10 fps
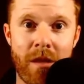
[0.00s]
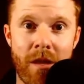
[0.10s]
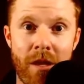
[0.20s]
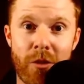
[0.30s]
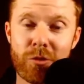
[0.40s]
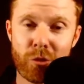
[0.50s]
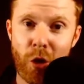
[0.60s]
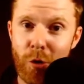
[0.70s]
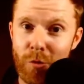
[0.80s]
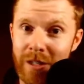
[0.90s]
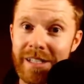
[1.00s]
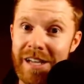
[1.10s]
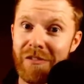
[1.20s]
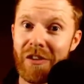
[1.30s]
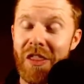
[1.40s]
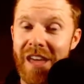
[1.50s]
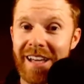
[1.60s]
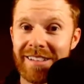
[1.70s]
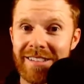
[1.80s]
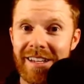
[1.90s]
Those are two really different
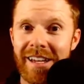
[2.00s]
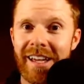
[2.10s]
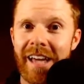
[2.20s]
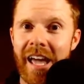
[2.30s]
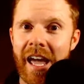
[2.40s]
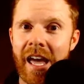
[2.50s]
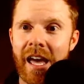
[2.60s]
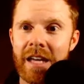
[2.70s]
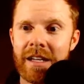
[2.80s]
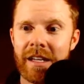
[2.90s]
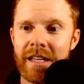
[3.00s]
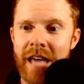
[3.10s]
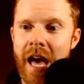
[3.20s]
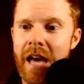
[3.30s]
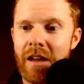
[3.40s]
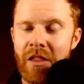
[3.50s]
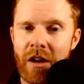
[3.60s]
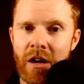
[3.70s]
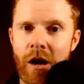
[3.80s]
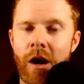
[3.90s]
things, and yet they're
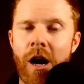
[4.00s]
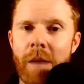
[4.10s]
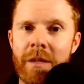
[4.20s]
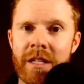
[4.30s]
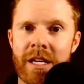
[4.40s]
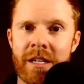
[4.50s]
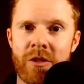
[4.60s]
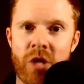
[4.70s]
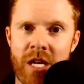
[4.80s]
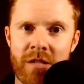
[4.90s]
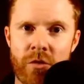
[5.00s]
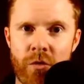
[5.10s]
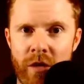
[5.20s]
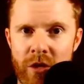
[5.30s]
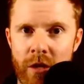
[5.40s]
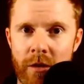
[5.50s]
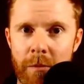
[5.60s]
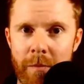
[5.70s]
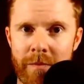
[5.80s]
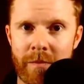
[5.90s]
commonly interchanged for each other.
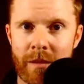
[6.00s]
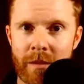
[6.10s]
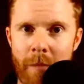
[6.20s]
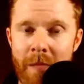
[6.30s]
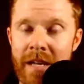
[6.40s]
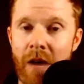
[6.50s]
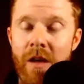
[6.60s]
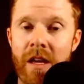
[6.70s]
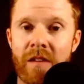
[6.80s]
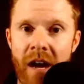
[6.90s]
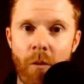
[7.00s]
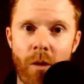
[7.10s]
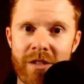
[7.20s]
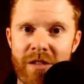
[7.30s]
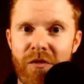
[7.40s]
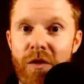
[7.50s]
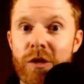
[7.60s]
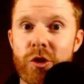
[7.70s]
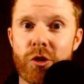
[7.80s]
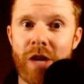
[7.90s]
Now, if that wasn't
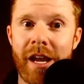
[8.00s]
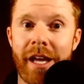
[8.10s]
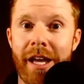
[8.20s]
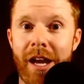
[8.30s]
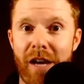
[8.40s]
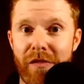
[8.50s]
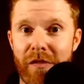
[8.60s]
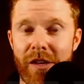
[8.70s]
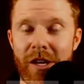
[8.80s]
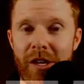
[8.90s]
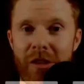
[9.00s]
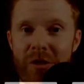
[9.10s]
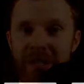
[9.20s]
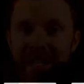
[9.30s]
frustrating enough, there's